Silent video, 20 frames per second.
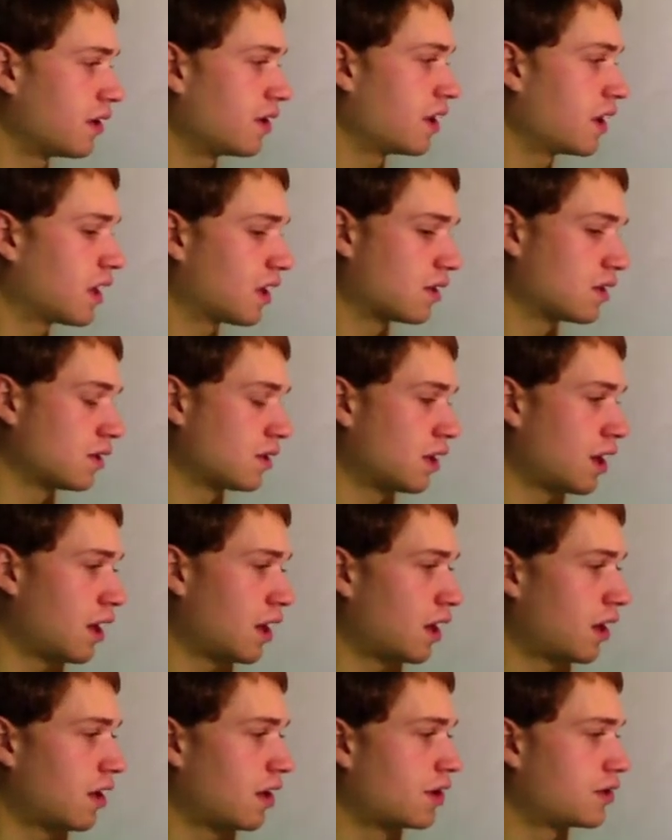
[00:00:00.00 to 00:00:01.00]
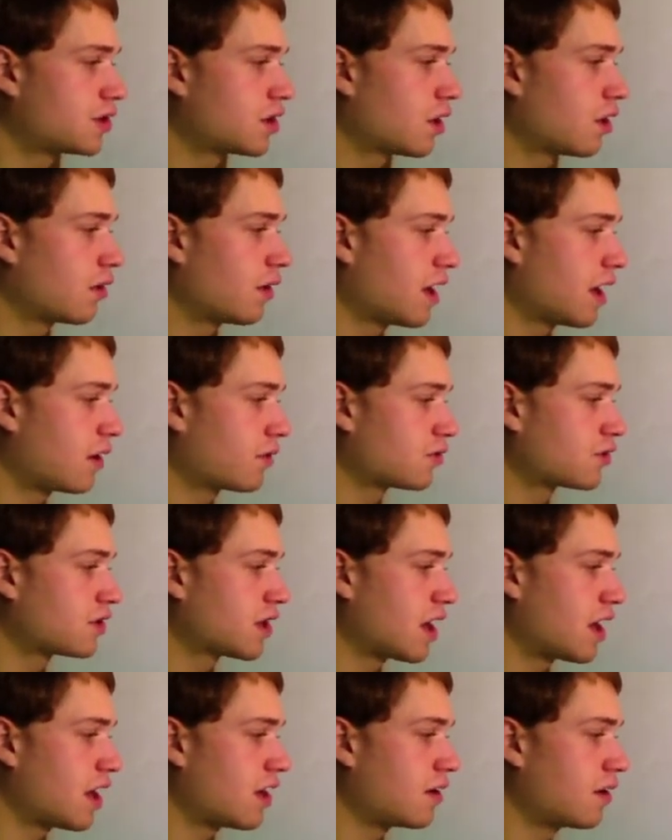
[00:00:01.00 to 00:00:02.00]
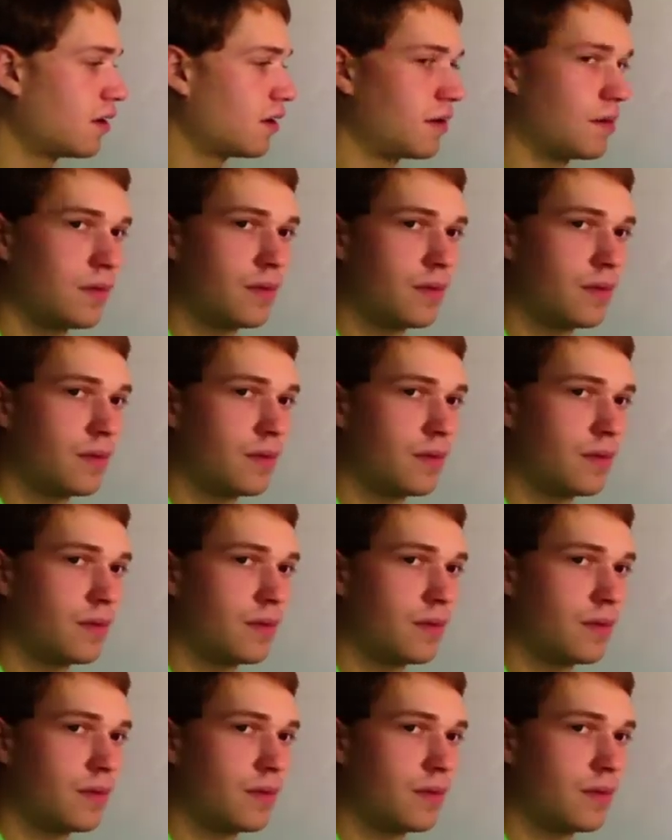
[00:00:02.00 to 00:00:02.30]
It'll so outside